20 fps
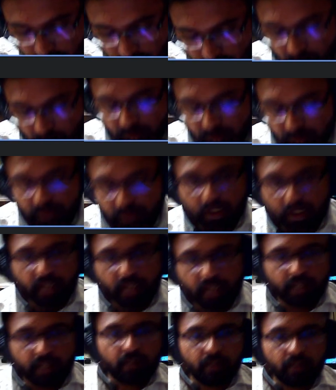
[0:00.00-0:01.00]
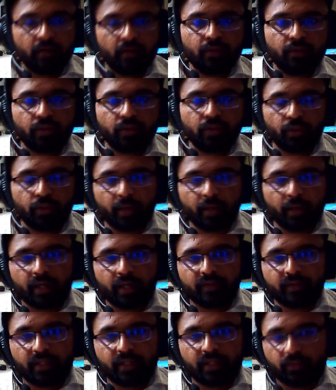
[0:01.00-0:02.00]
was started. So you might have
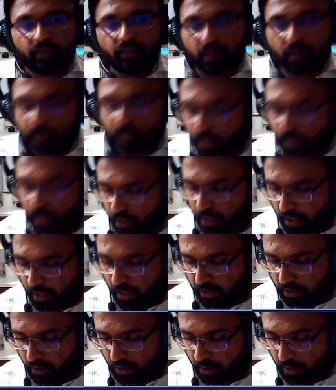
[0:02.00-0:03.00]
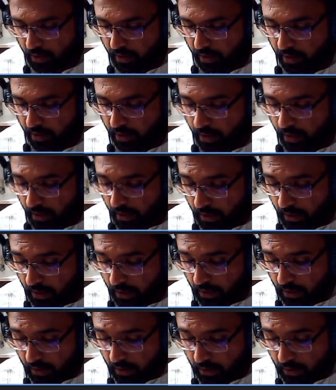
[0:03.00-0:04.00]
seen one particular lecture on that.
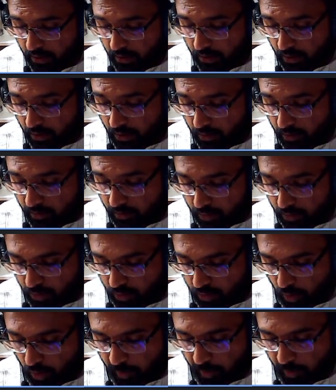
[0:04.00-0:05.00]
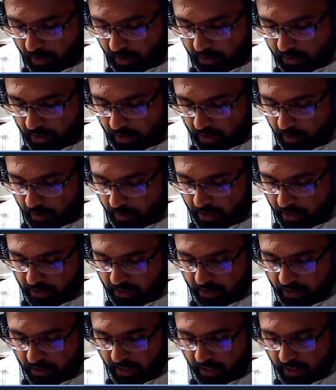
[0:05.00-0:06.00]
So stoichiometry is nothing but it's a
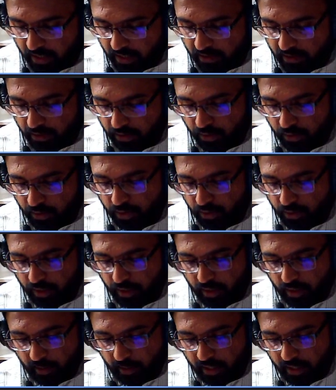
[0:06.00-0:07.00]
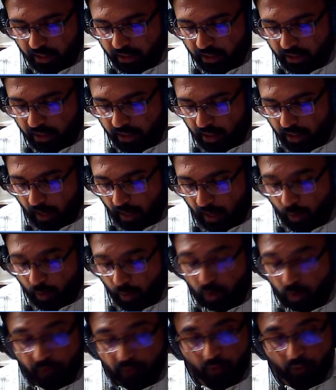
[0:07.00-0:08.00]
science used to determine the amount of
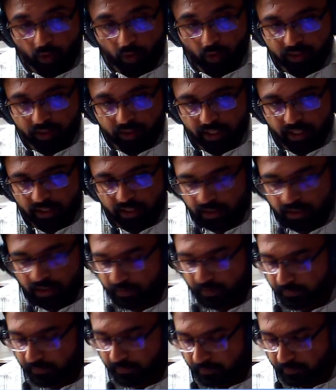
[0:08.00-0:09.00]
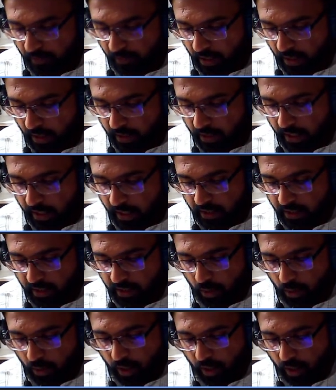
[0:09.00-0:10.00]
oxidizer that is
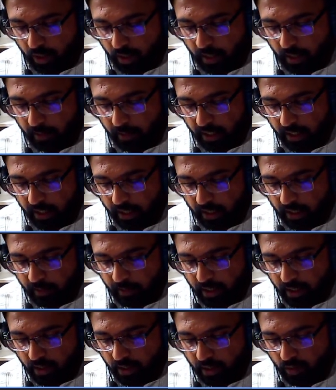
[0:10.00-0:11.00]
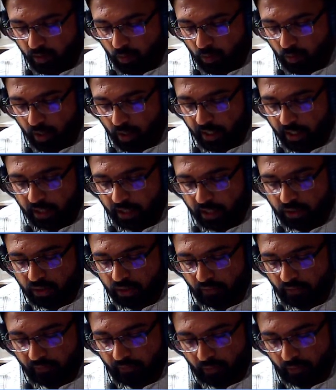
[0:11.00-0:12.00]
required to completely burn 1 kg of a
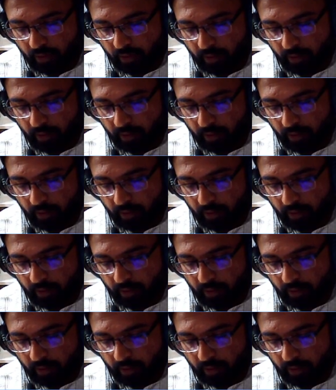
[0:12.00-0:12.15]
fuel.